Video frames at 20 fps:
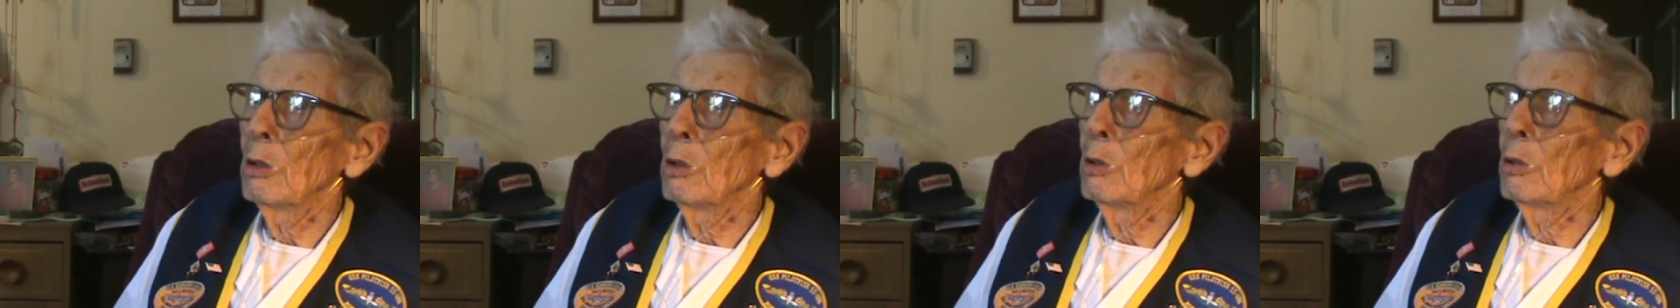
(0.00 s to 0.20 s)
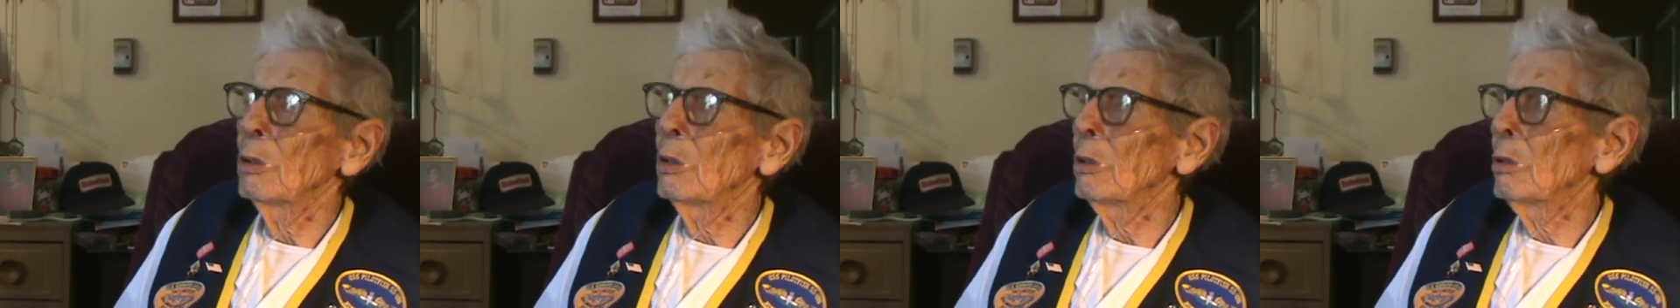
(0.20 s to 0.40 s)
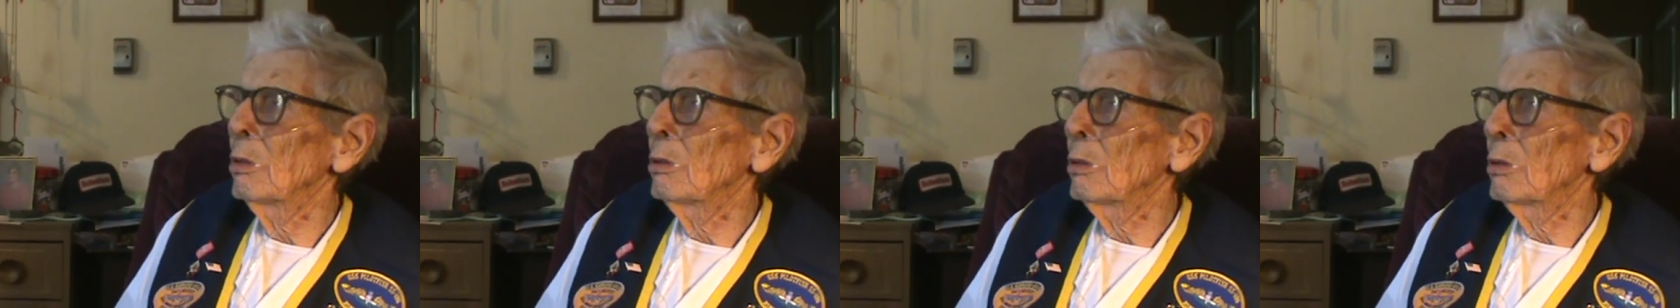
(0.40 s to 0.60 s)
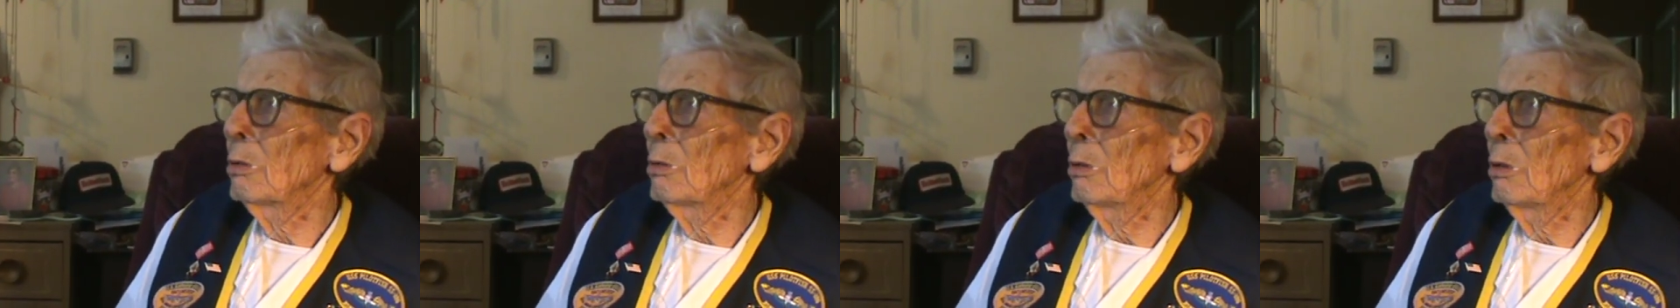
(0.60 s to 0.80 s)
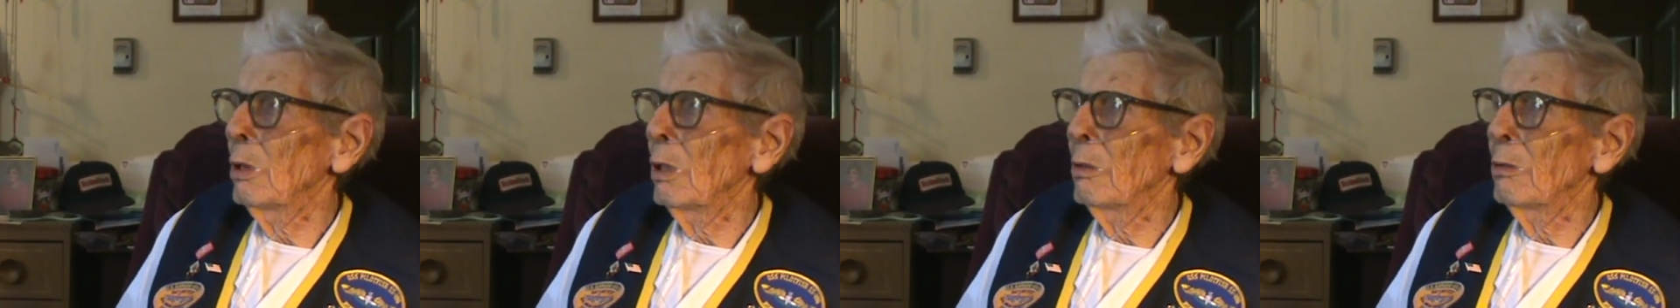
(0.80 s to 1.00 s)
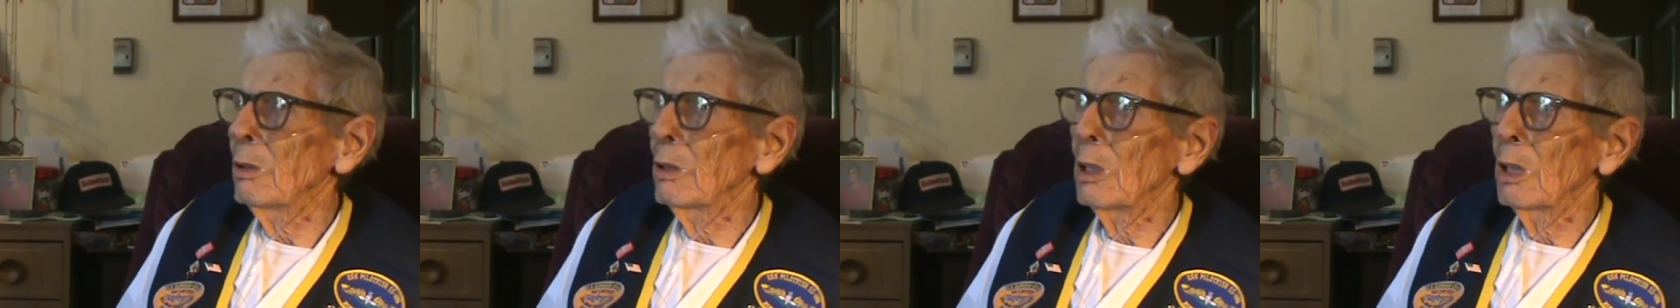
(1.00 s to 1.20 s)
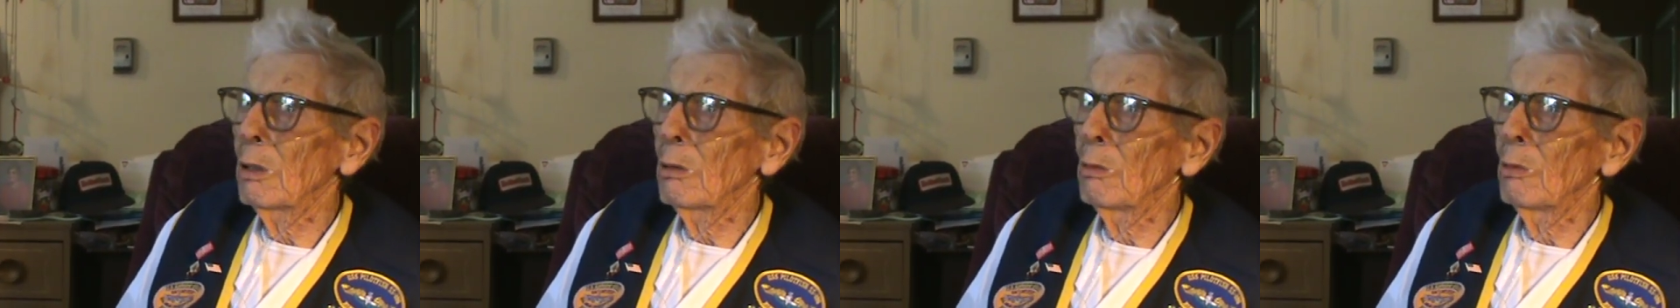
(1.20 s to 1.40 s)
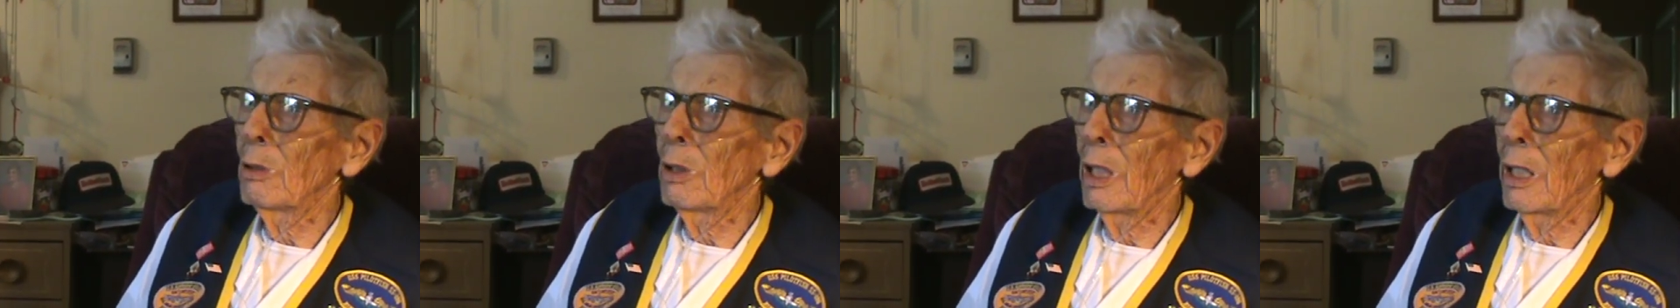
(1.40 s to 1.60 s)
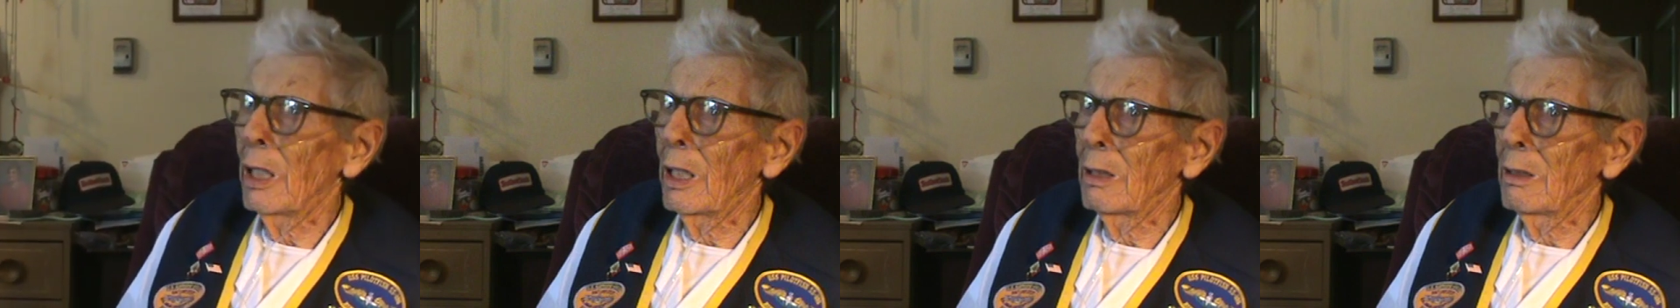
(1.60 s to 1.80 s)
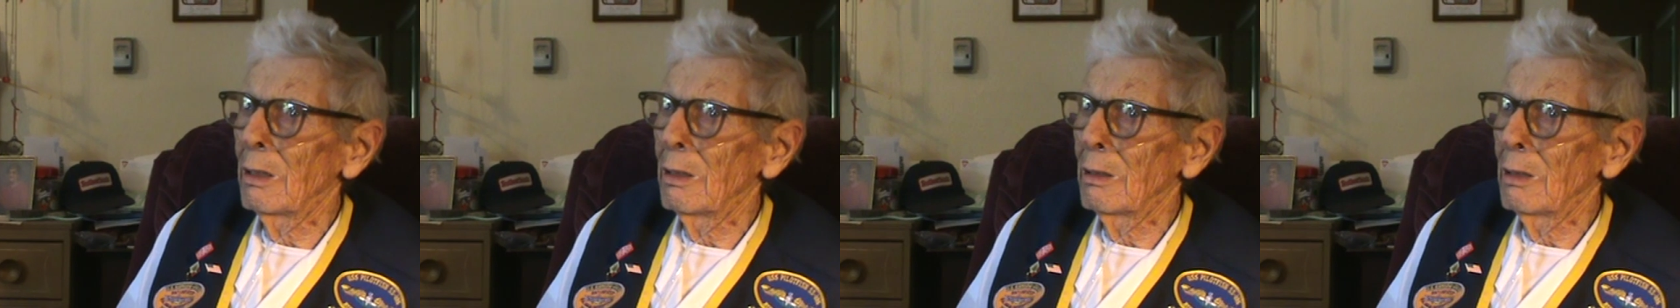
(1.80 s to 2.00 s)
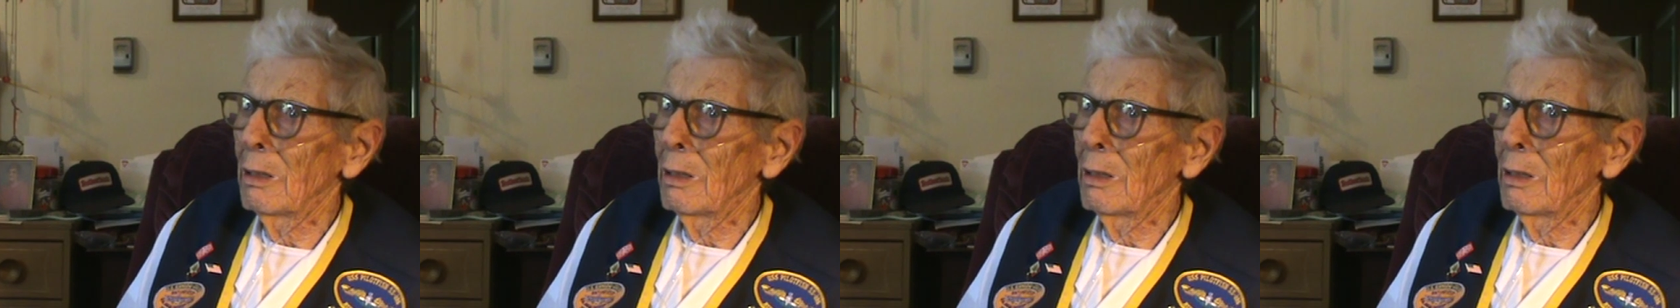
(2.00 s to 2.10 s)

Cruisers, everything we had